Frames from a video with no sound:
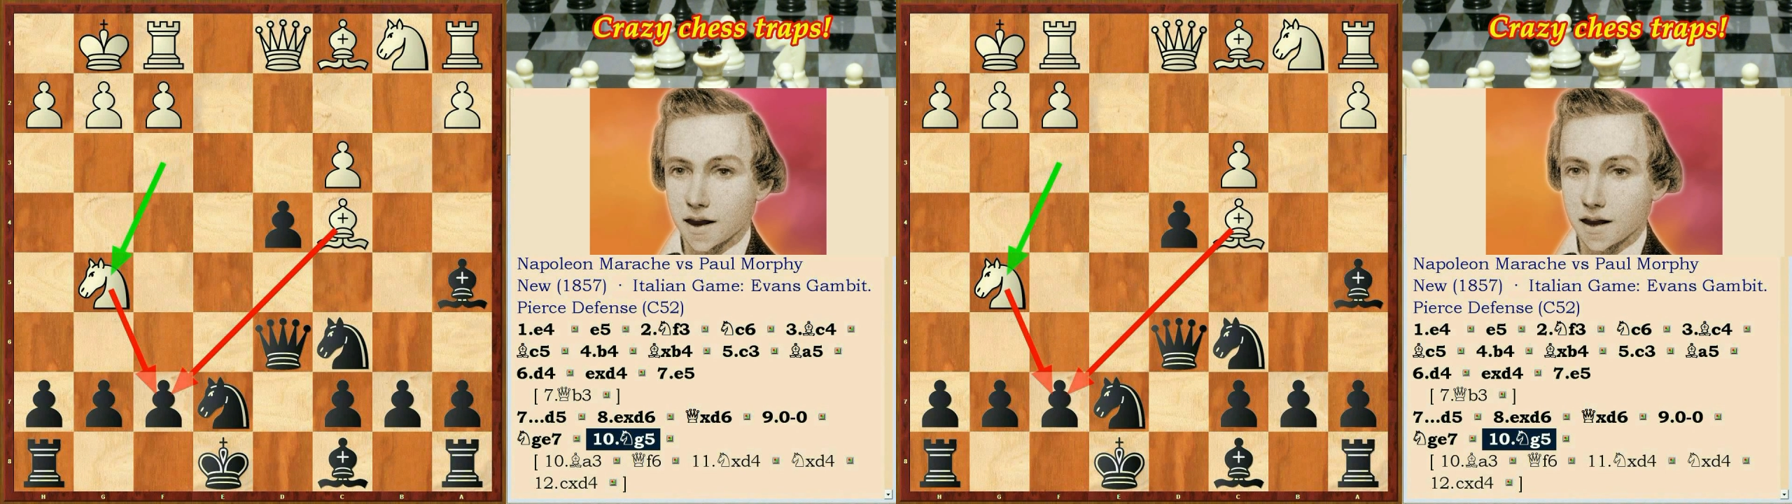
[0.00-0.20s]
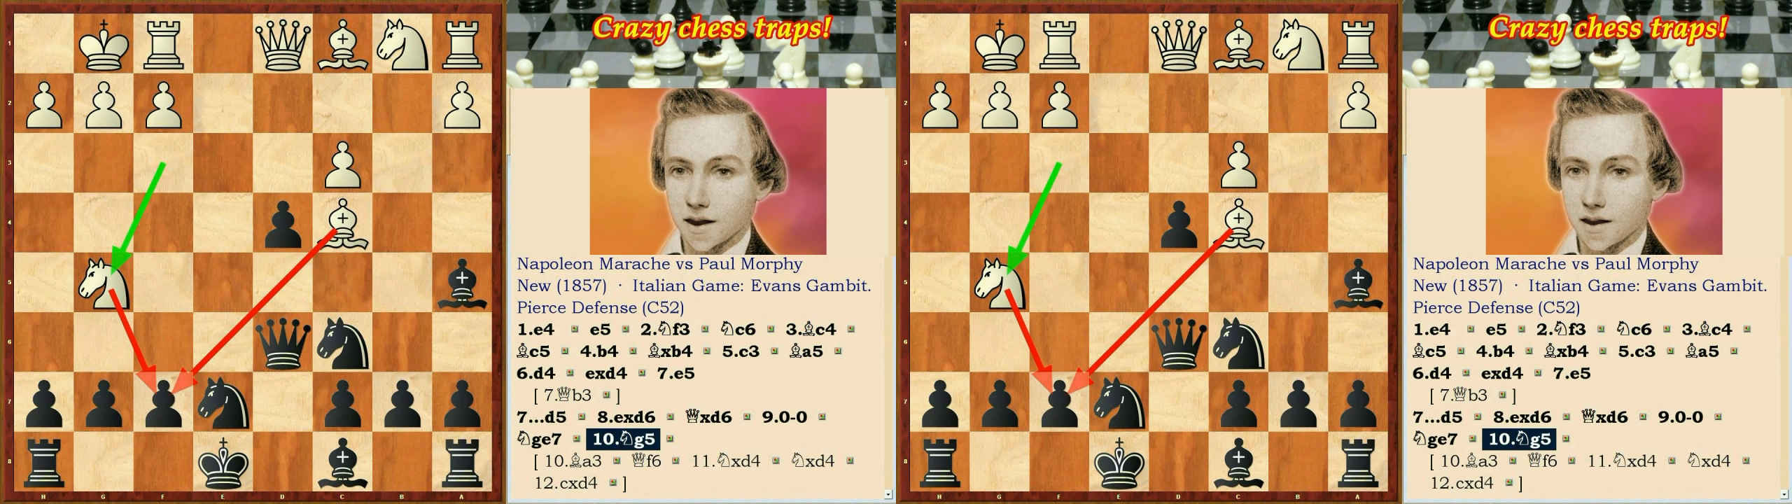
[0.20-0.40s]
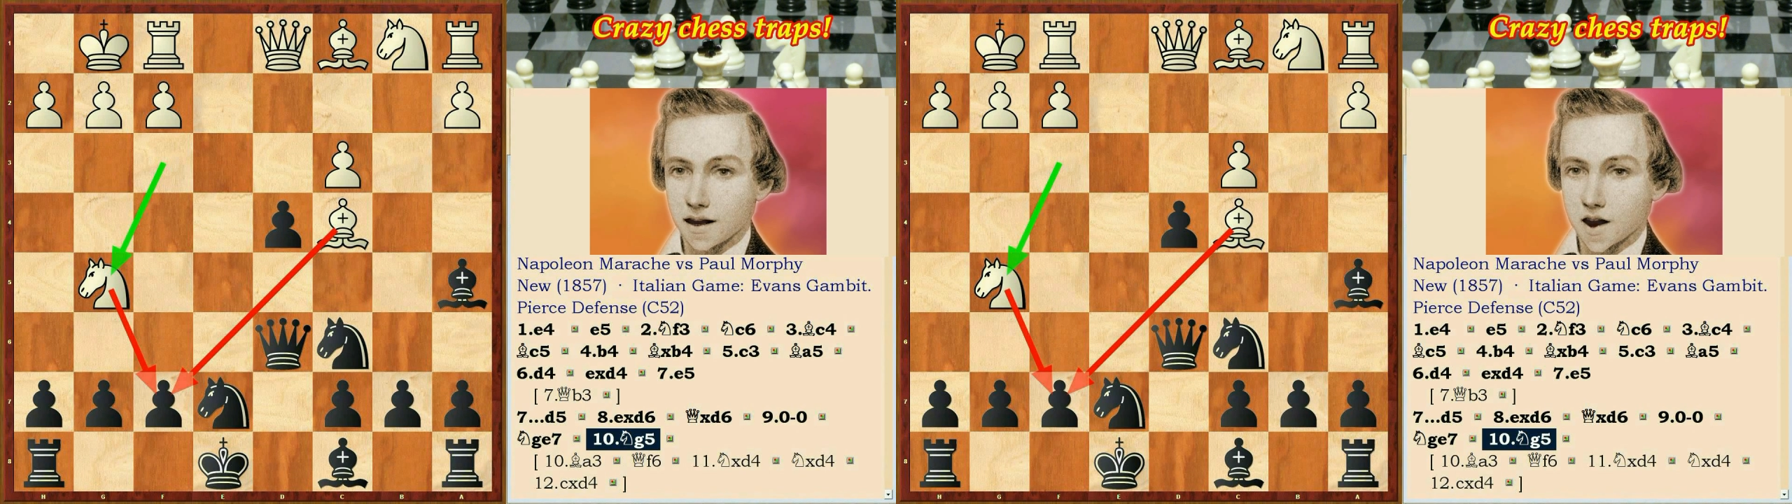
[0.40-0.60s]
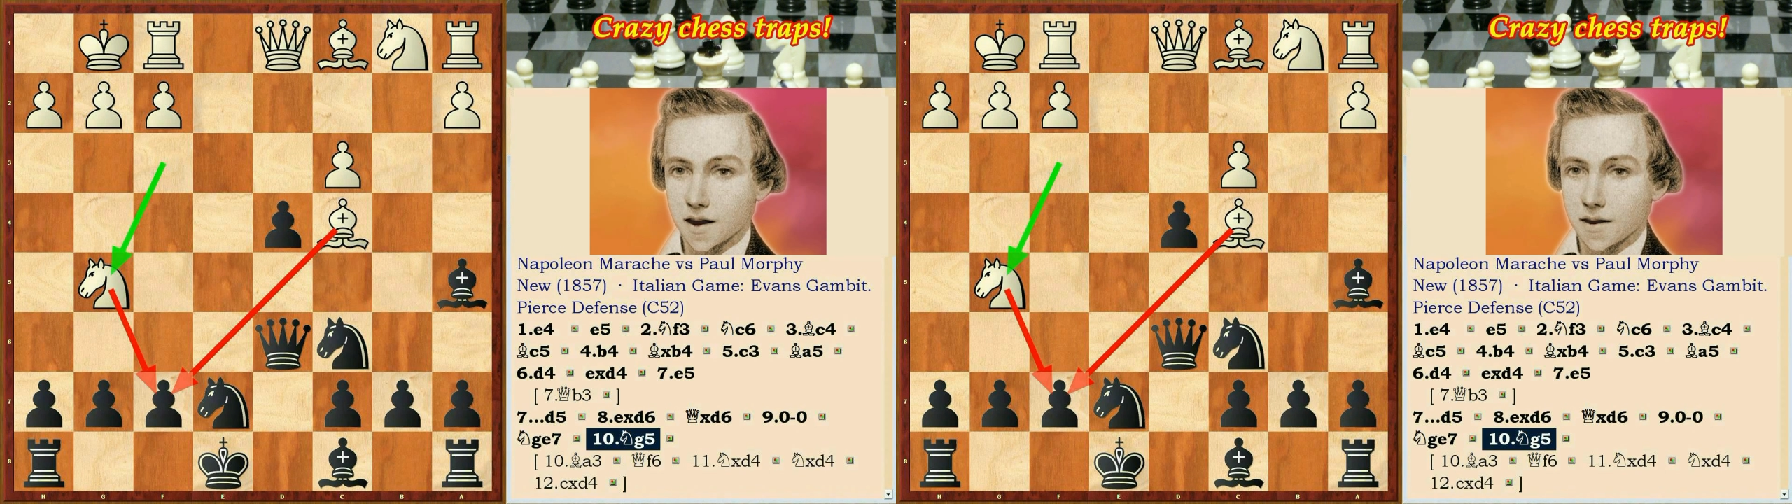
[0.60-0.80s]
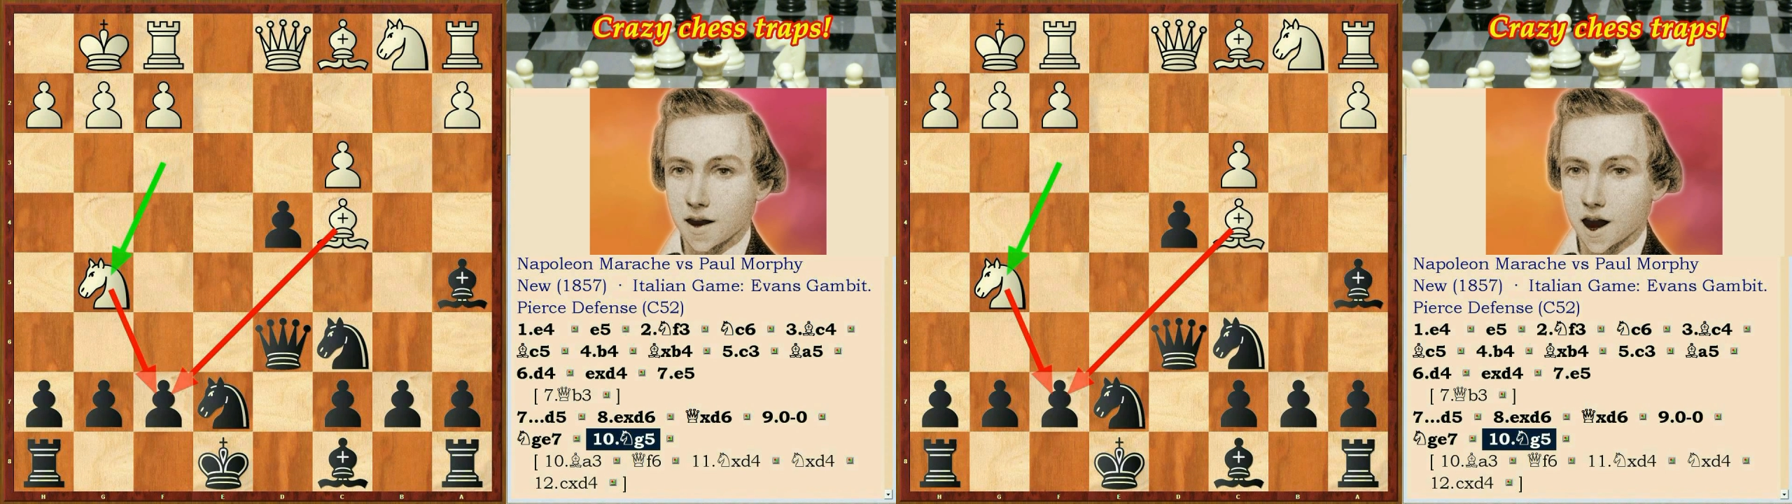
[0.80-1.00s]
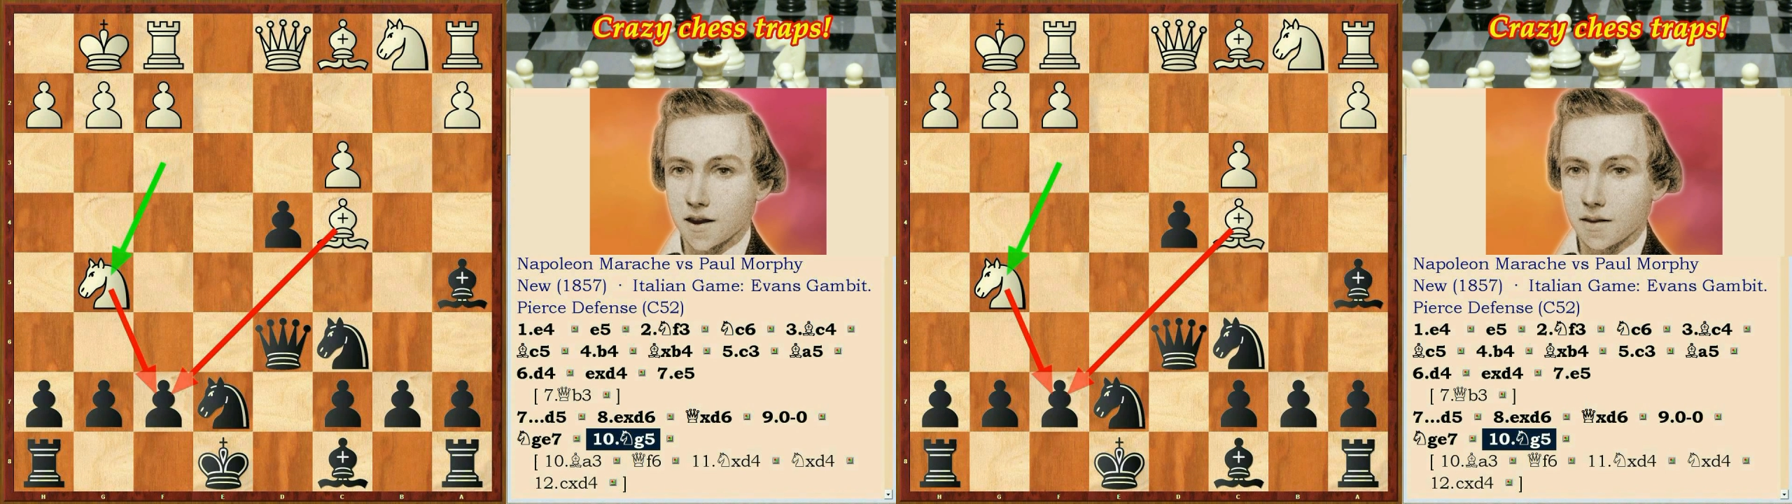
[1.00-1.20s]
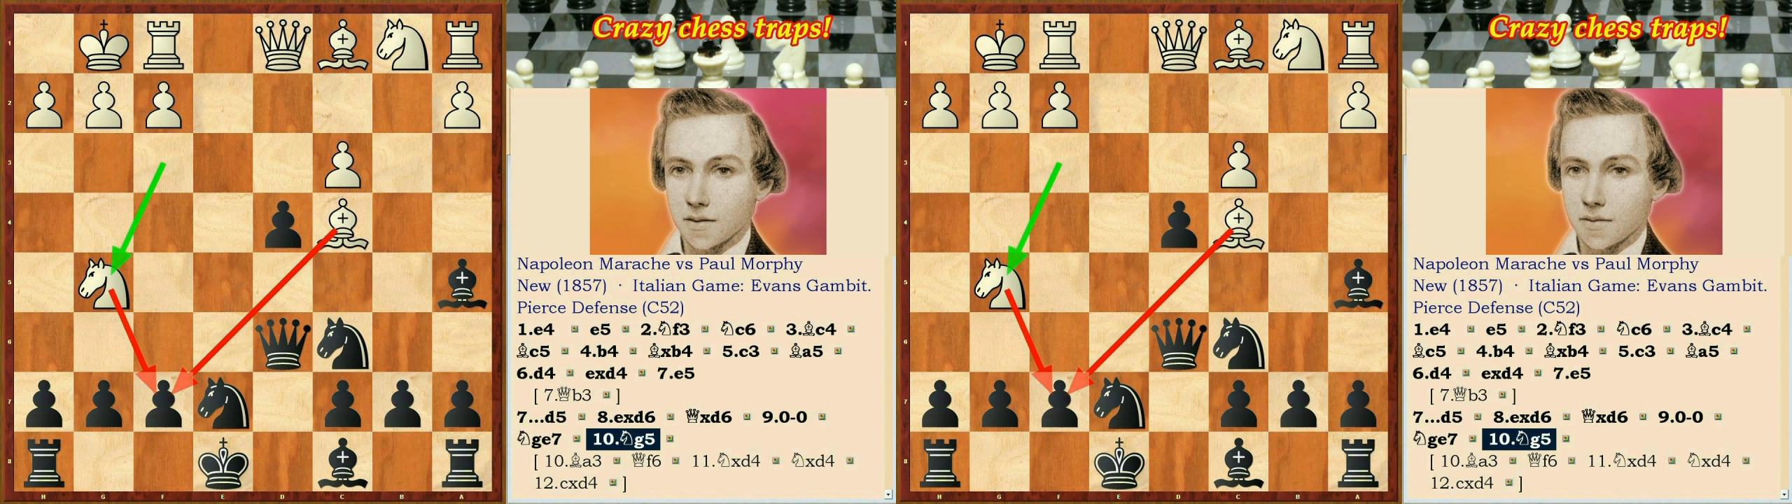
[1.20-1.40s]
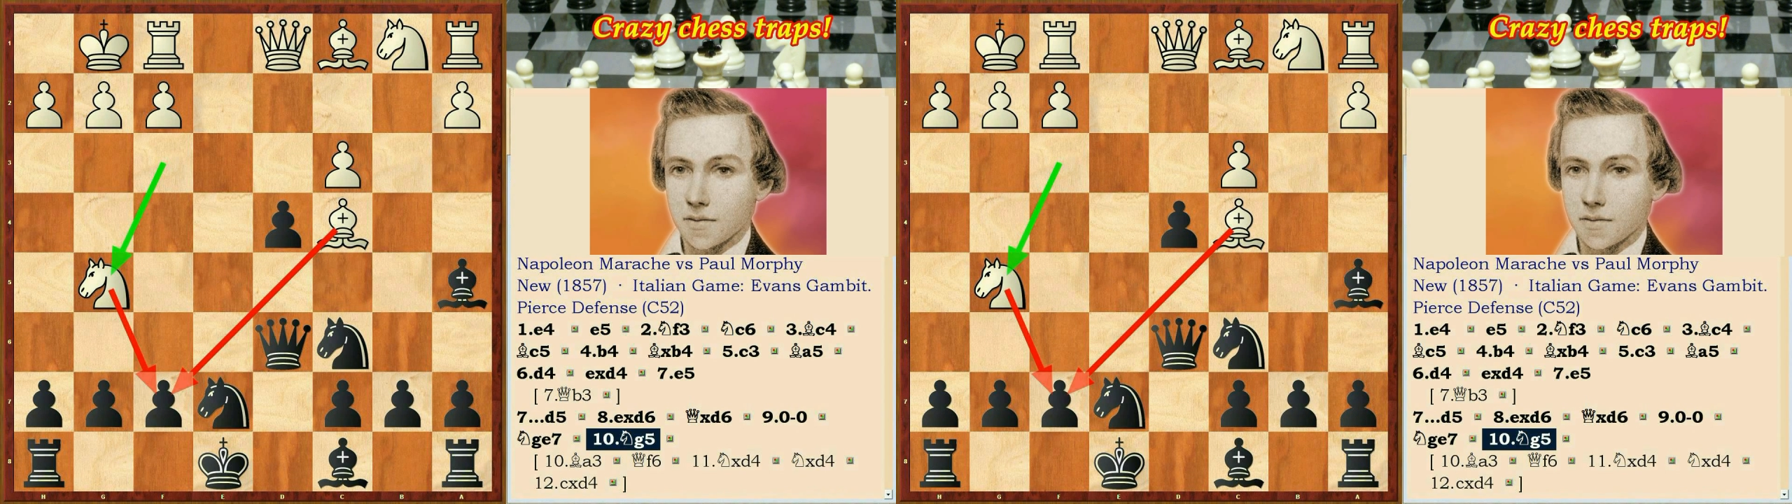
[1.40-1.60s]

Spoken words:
easily fight off.